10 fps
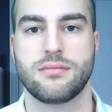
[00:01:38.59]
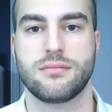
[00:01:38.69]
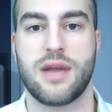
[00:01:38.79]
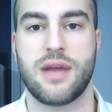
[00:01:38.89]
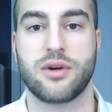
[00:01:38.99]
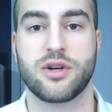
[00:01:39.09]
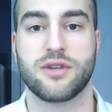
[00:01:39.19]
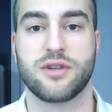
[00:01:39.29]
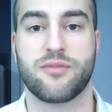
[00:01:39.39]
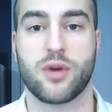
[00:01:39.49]
Now, in terms
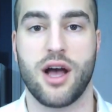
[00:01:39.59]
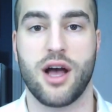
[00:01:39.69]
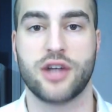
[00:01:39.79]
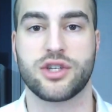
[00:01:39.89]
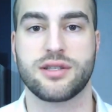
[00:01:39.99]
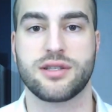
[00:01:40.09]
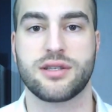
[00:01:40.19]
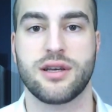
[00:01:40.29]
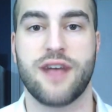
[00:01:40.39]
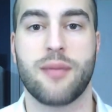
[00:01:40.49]
of precautions,
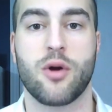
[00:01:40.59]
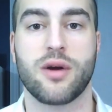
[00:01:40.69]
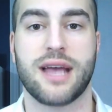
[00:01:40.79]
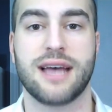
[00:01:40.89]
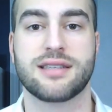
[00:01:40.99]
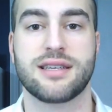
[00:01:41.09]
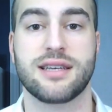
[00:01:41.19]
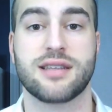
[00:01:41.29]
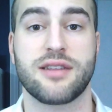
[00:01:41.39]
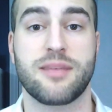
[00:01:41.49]
valproic acid
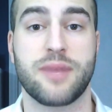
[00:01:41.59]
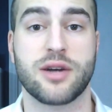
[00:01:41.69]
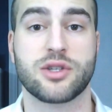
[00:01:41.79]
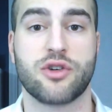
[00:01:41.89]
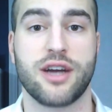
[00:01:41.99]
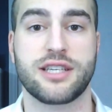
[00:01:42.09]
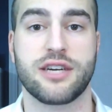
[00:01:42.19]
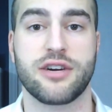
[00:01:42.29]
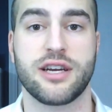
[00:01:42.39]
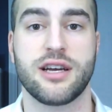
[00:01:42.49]
is on the Beers
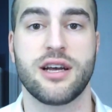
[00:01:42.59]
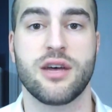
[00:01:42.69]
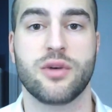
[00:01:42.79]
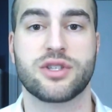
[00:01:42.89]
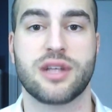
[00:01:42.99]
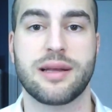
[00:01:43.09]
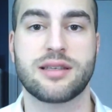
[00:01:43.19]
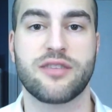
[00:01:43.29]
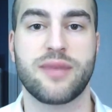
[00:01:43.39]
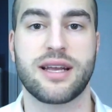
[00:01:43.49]
criteria, which is a list
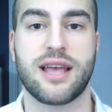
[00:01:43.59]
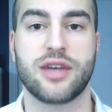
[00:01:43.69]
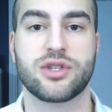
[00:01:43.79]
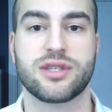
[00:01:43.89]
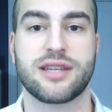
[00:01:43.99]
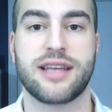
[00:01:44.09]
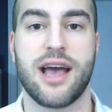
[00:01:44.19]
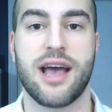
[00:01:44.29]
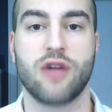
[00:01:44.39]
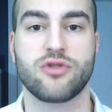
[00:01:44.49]
of medications that the
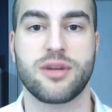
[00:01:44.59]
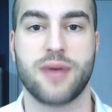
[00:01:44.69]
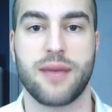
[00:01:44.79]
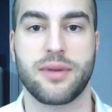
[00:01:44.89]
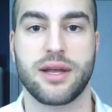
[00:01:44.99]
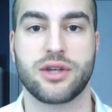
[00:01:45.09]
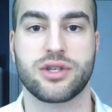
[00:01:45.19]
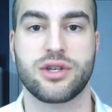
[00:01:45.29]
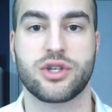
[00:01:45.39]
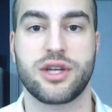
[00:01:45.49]
elderly population
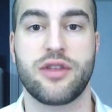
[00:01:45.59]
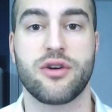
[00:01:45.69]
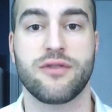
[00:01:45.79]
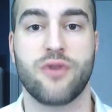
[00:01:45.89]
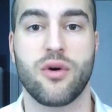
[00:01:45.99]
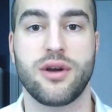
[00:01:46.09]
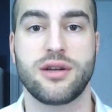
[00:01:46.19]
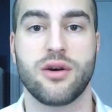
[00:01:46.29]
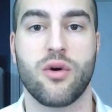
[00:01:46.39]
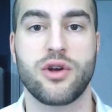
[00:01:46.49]
should either avoid
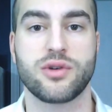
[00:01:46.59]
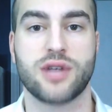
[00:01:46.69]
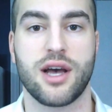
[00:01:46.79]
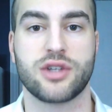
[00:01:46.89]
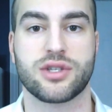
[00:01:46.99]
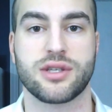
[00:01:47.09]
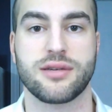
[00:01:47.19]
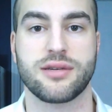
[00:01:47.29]
or use cautiously.